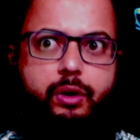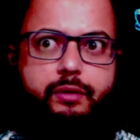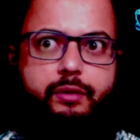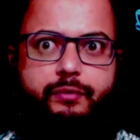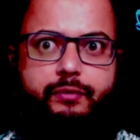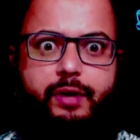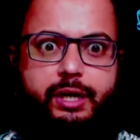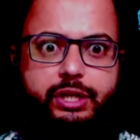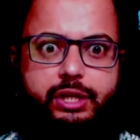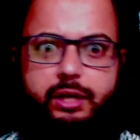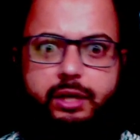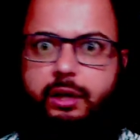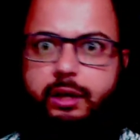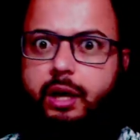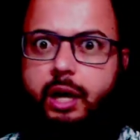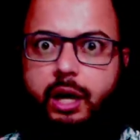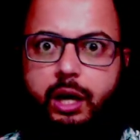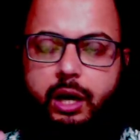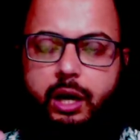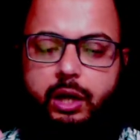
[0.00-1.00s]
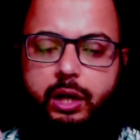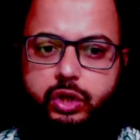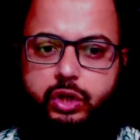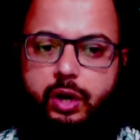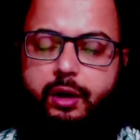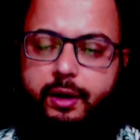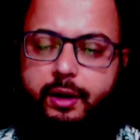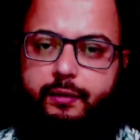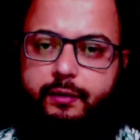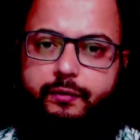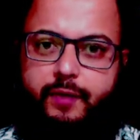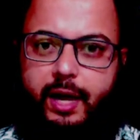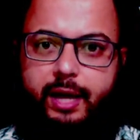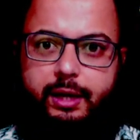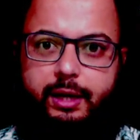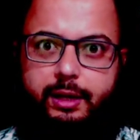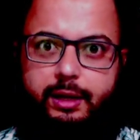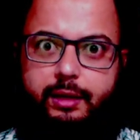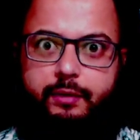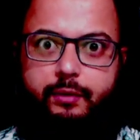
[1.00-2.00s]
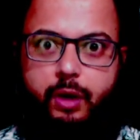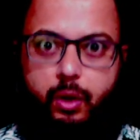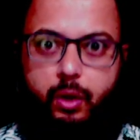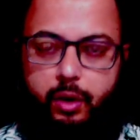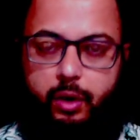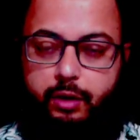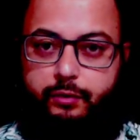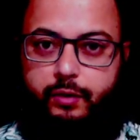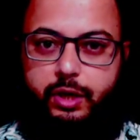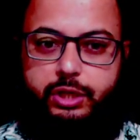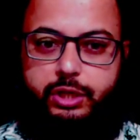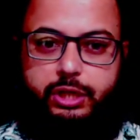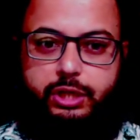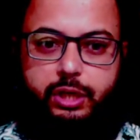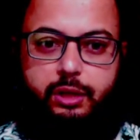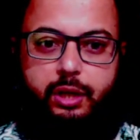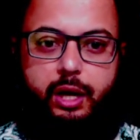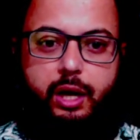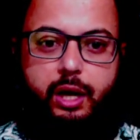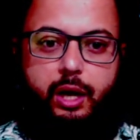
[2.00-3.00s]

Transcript: function, John F. Kennedy award function,